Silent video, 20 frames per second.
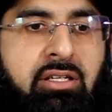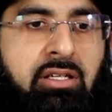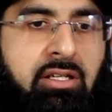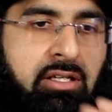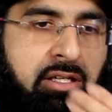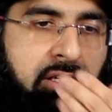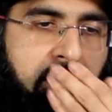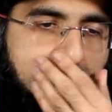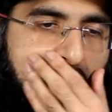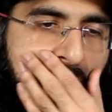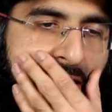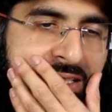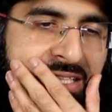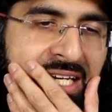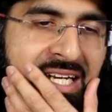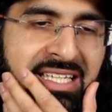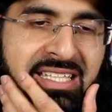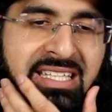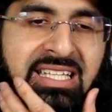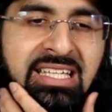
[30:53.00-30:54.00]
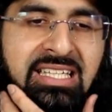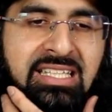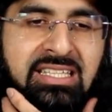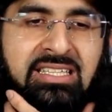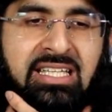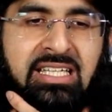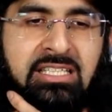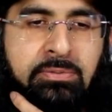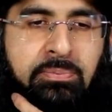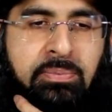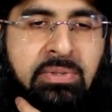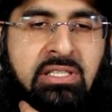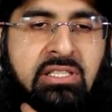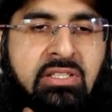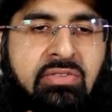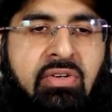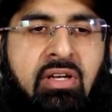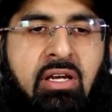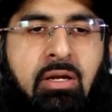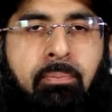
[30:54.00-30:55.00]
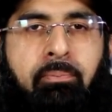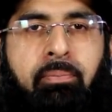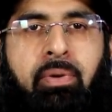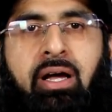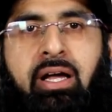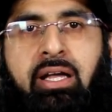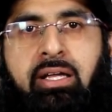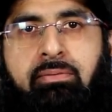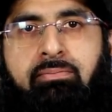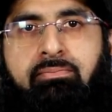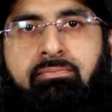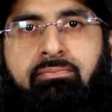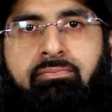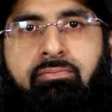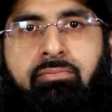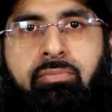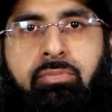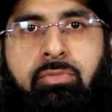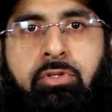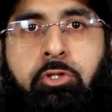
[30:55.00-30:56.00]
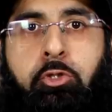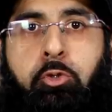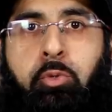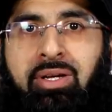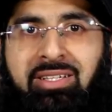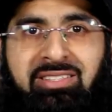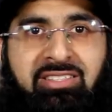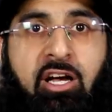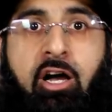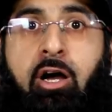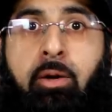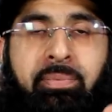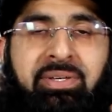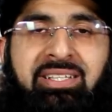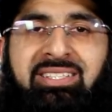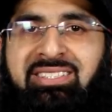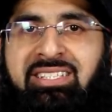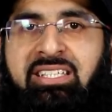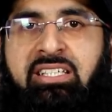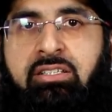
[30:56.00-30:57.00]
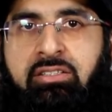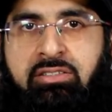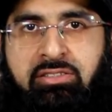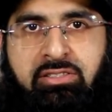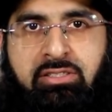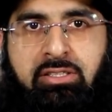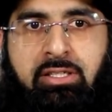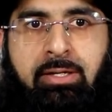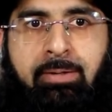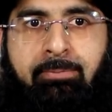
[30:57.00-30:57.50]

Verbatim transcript: uh, a technique that's been developed by US Army SEALs.